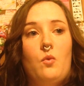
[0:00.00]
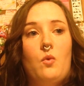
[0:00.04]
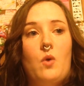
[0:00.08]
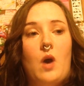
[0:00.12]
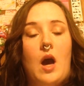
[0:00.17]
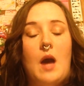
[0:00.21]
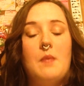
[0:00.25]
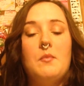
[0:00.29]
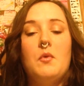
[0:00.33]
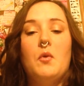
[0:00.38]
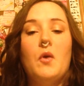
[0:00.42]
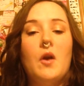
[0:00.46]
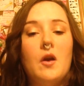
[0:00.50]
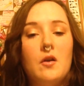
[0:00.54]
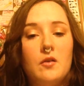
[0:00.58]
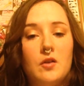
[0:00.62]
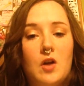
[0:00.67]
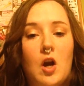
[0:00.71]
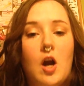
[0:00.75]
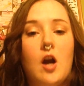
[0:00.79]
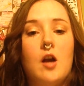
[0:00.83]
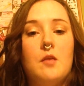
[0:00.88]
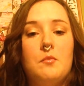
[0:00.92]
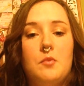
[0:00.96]
I'm around
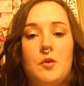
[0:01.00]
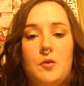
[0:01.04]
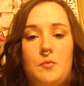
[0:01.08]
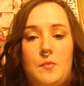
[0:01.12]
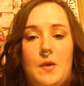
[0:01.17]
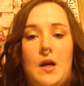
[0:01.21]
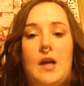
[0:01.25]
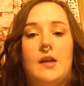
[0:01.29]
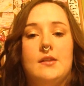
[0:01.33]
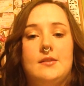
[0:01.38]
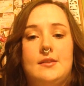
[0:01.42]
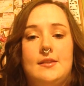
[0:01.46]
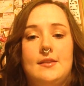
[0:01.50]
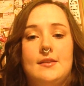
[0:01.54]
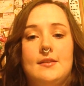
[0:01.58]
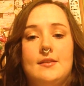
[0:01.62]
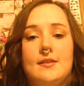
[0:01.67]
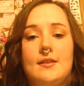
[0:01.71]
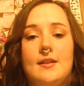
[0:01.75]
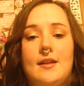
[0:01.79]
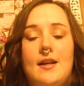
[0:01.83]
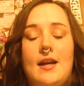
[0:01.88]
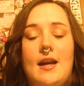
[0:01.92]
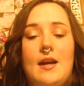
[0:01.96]
cardboard
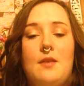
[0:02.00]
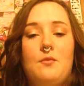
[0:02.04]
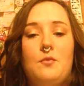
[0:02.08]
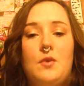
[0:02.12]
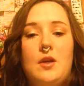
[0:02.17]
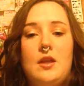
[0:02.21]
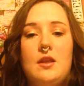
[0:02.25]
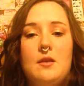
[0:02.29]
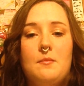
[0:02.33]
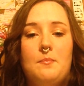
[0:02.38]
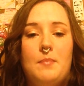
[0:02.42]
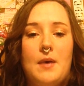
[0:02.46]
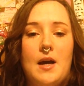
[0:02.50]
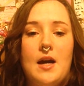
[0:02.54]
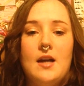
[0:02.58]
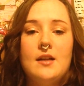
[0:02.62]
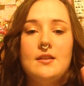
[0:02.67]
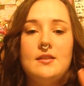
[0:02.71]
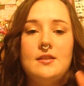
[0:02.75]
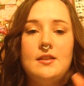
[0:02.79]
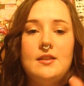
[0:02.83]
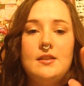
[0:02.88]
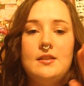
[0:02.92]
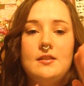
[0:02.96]
boxes. And when the
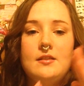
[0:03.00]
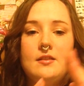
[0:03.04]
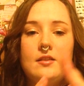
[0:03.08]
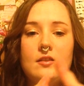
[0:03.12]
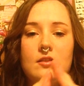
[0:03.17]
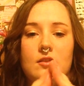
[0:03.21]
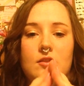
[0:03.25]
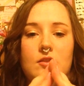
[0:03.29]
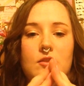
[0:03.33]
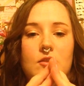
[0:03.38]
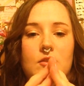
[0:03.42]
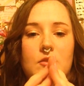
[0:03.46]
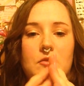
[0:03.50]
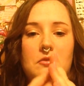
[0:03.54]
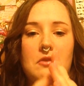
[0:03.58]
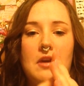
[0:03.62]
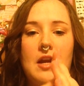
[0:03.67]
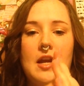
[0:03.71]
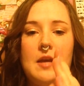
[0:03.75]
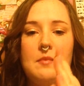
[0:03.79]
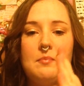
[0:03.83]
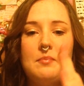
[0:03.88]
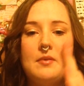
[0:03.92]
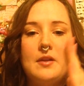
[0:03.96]
boxes
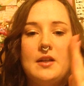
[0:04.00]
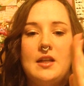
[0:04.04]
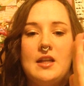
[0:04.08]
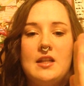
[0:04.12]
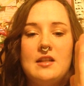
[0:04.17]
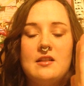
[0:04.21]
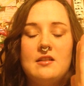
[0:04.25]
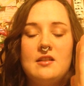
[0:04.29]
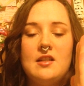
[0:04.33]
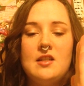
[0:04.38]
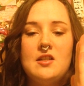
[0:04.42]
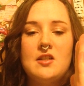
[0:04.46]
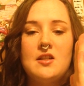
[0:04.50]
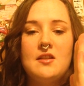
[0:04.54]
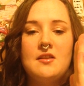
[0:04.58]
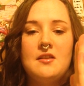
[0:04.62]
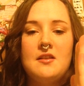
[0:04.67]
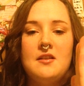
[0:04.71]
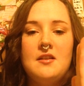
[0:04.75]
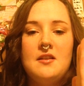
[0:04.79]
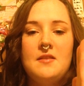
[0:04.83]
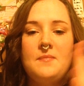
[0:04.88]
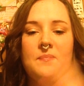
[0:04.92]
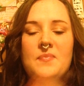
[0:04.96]
scrape against each
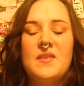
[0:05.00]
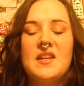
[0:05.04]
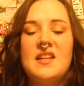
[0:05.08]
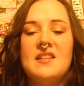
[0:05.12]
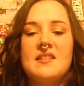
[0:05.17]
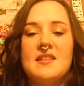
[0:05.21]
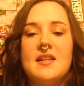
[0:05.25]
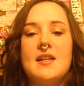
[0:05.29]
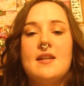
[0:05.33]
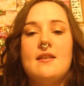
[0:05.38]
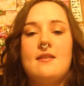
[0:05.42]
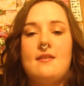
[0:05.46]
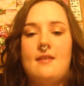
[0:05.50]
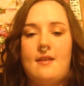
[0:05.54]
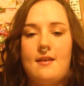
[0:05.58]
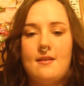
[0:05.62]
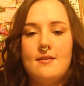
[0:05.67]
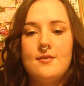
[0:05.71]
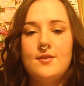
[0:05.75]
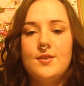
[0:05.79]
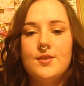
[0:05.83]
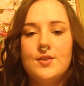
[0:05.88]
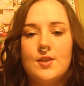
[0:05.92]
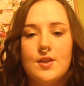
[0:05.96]
other, it's like
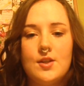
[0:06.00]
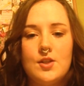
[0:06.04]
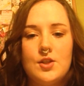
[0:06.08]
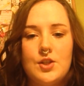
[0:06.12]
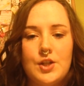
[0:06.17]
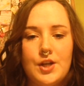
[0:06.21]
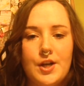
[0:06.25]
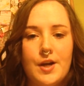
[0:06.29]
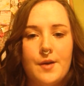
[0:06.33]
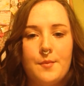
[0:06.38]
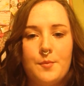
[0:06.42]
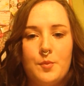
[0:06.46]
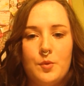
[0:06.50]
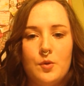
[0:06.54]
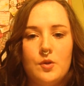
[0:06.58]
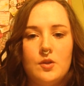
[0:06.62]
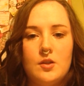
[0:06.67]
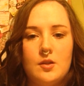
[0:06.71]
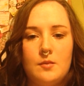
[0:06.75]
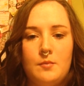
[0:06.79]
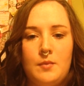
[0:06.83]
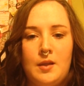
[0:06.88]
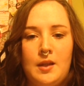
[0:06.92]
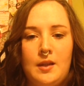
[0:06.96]
nails on chalkboard
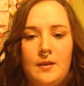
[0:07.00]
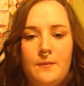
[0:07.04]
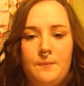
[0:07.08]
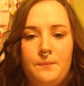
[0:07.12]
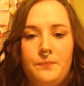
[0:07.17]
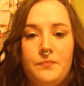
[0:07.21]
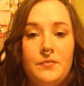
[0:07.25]
to me.